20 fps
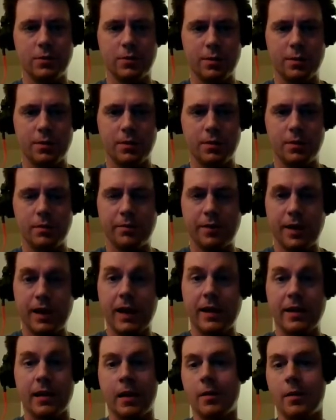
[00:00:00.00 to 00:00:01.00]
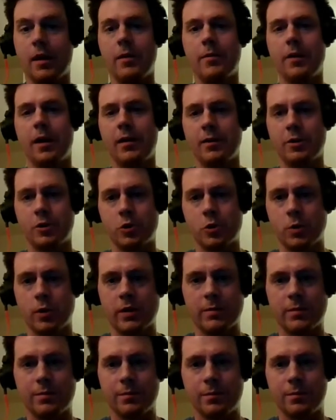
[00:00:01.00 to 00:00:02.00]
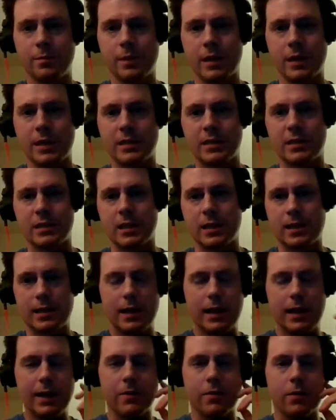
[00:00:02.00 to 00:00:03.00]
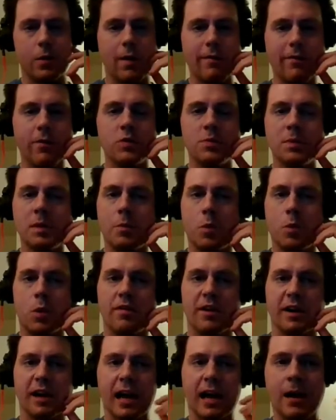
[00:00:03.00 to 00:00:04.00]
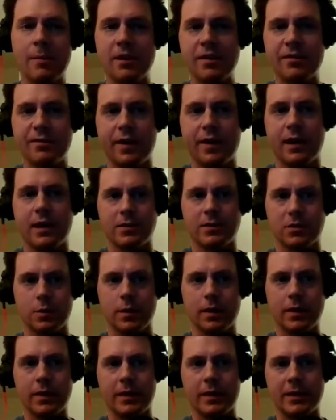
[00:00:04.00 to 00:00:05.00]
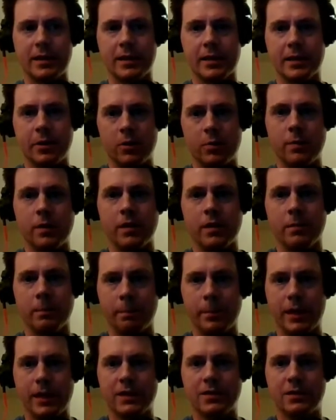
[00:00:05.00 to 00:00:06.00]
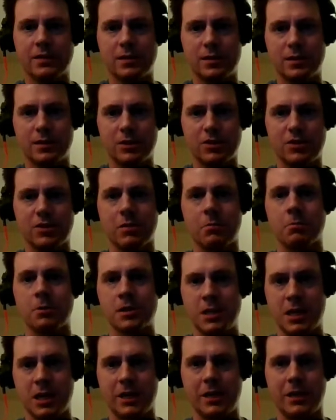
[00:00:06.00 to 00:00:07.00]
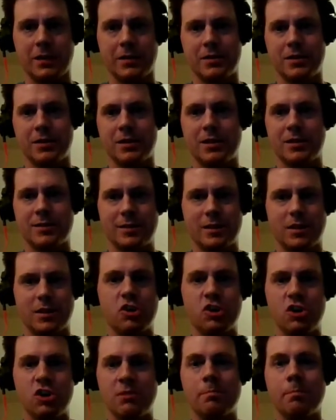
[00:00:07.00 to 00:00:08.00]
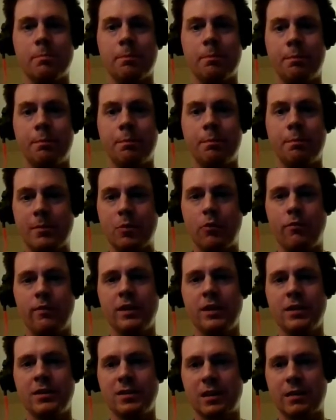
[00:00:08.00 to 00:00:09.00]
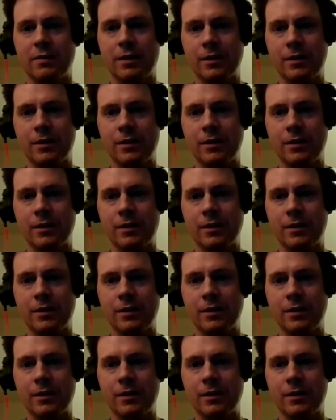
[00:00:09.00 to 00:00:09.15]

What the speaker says: they're fine. I enjoy them, but I don't know. I've always been more of a comedy fan, so I like that little bit of mix, just the ridiculousness, the cheap B B-moviness of it.